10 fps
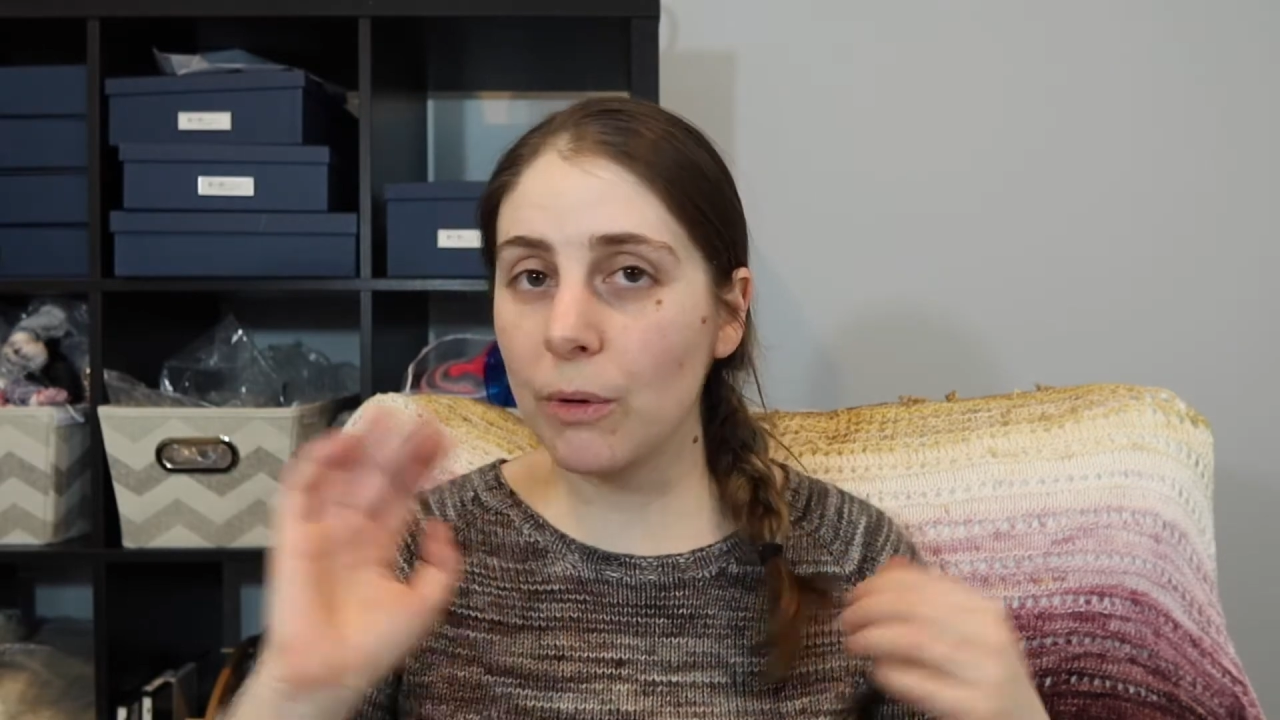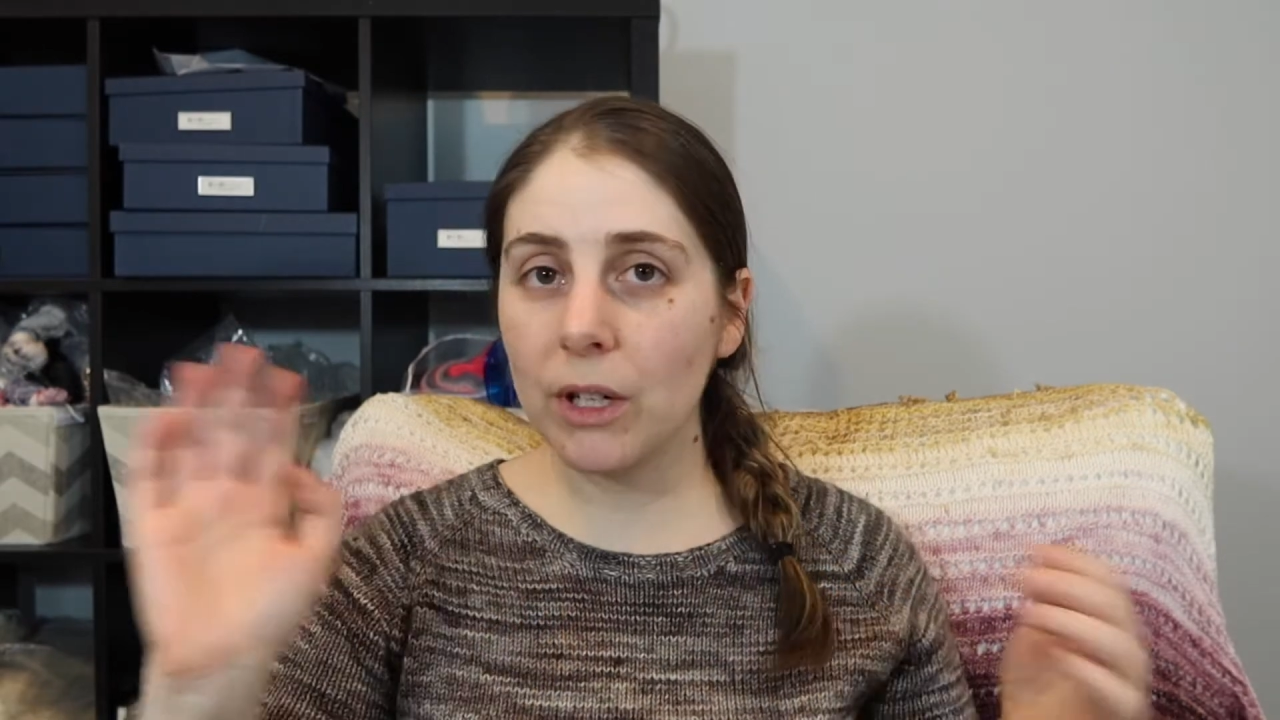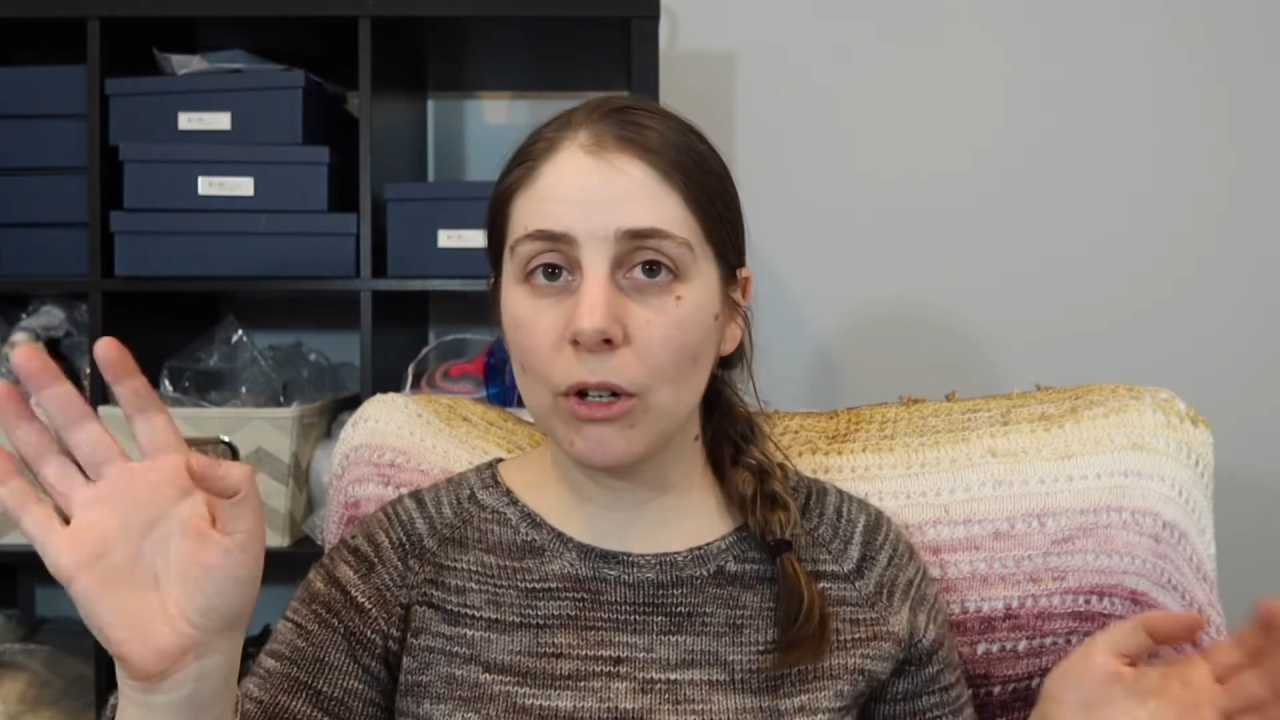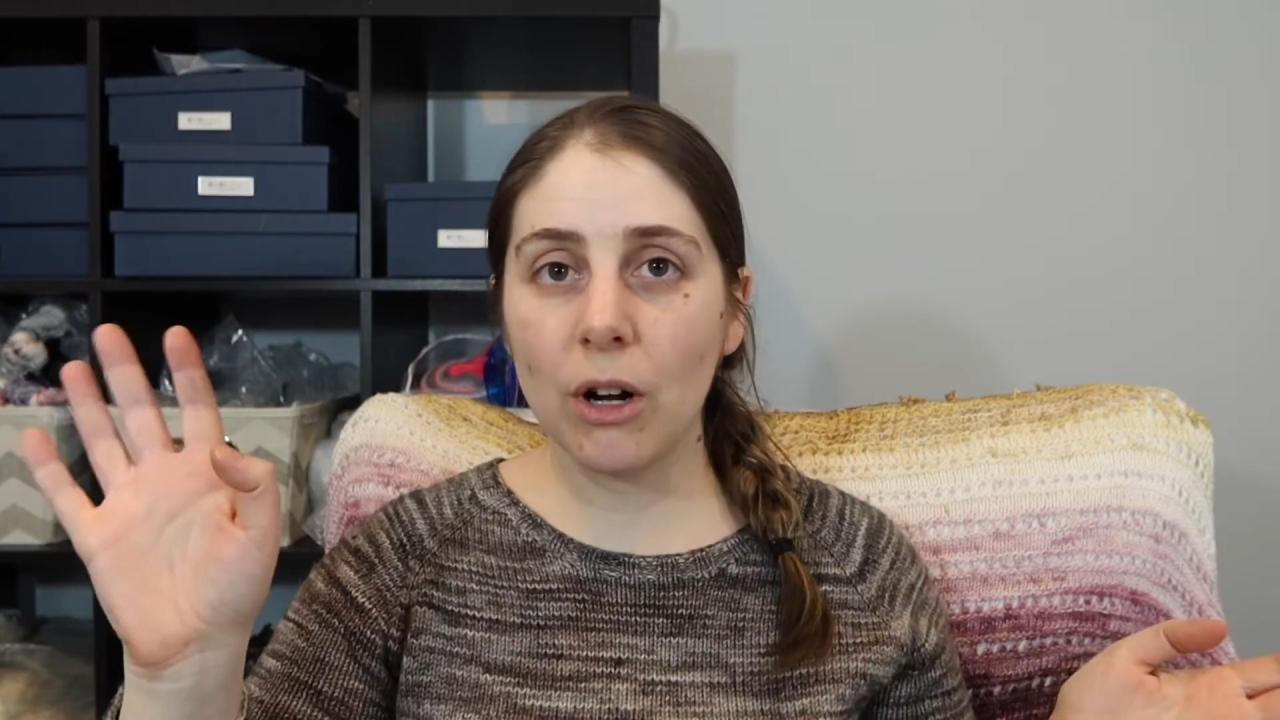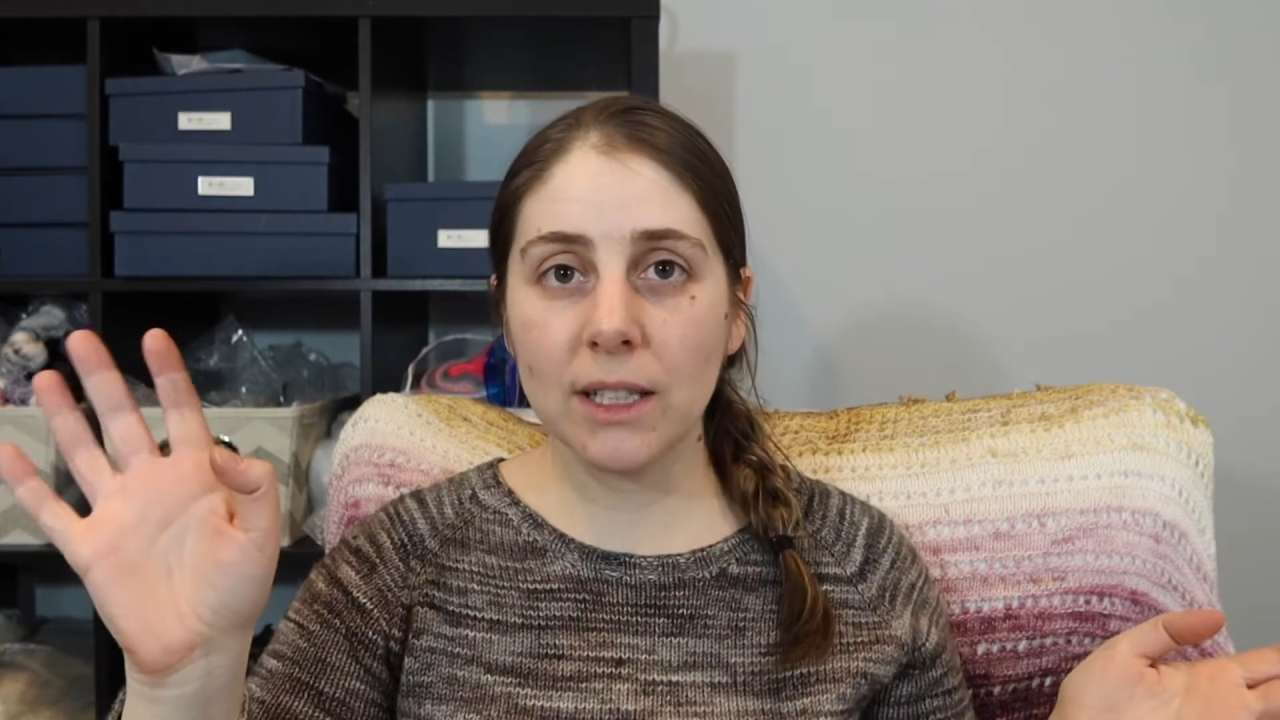it
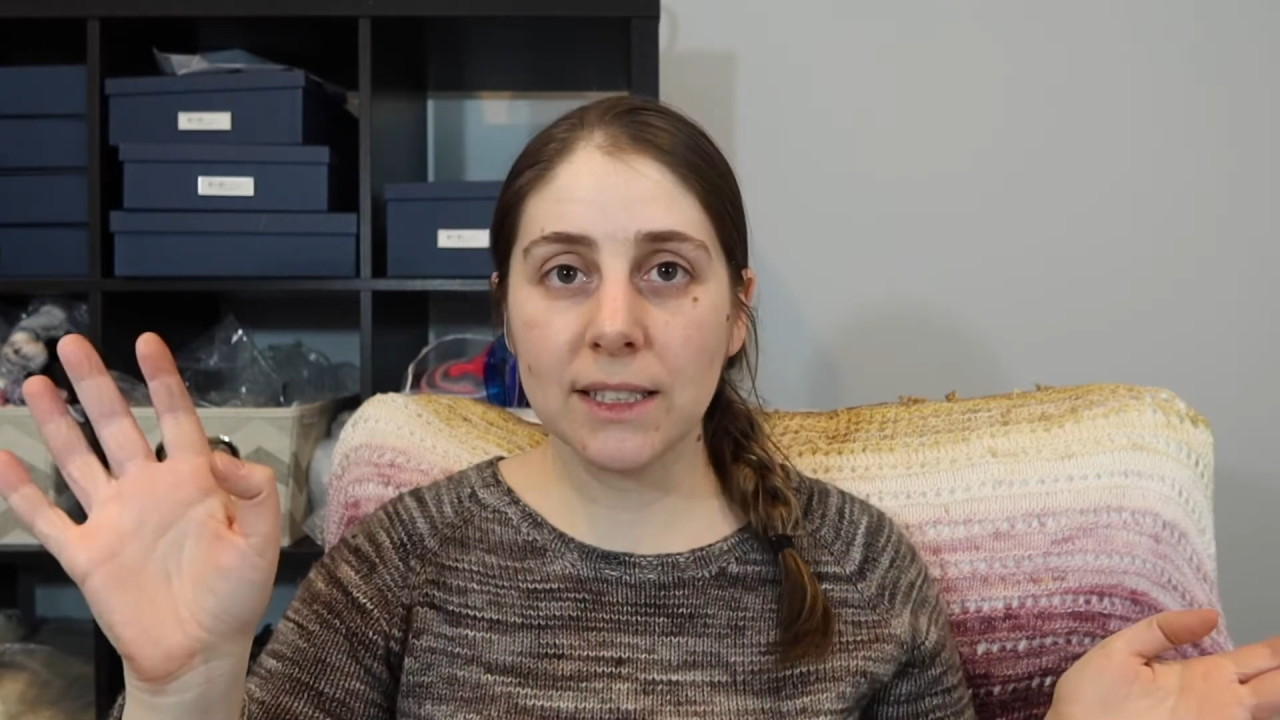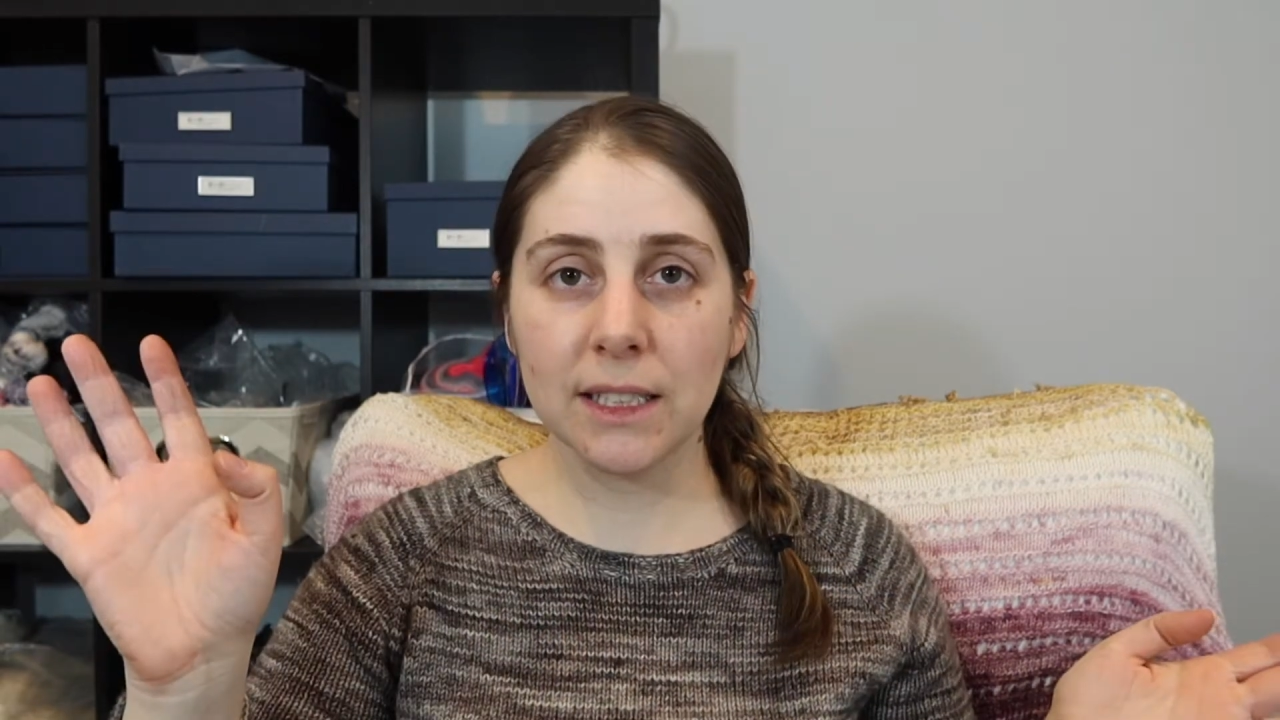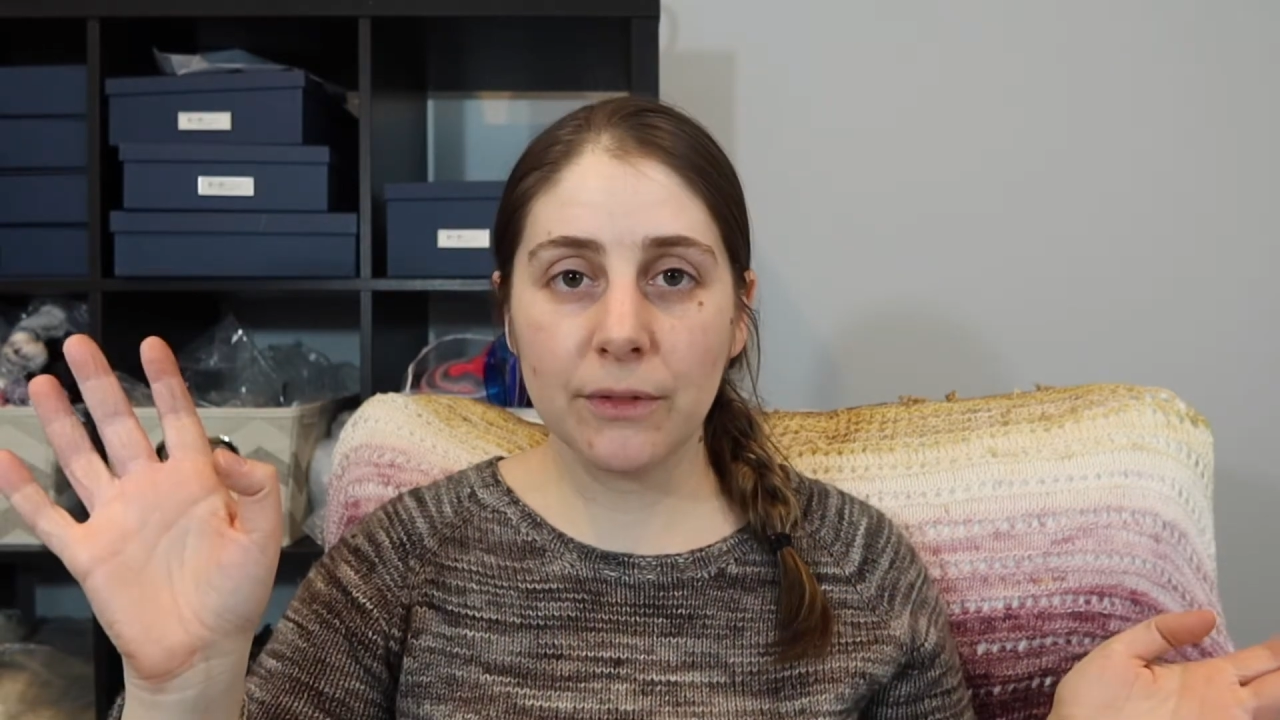across the